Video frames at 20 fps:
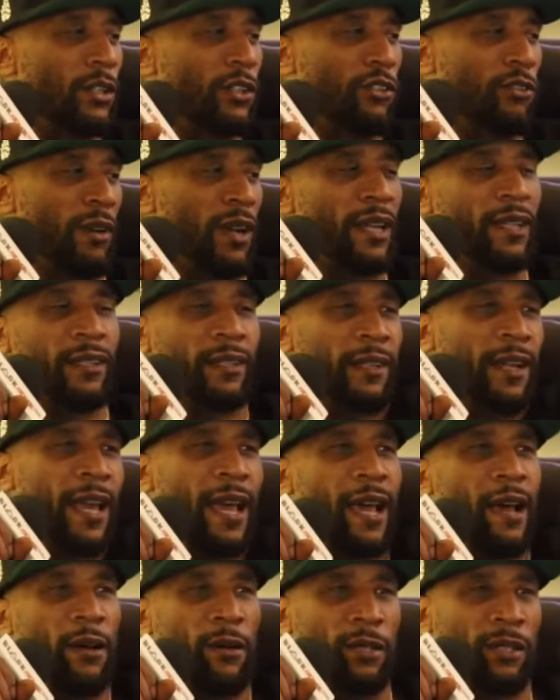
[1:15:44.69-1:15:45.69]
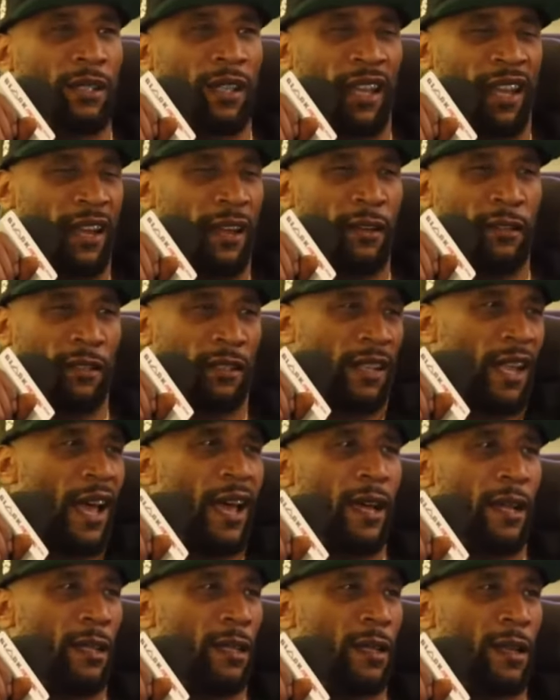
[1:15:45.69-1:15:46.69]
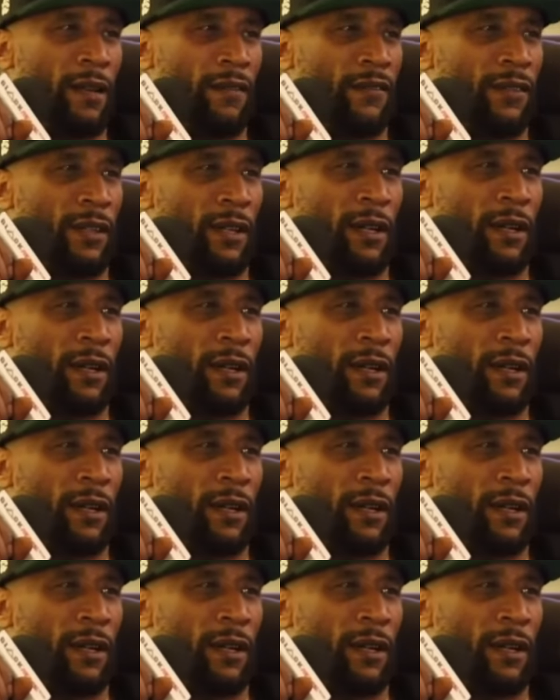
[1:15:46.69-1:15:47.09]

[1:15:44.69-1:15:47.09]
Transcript: Dreads now is the hairstyle of a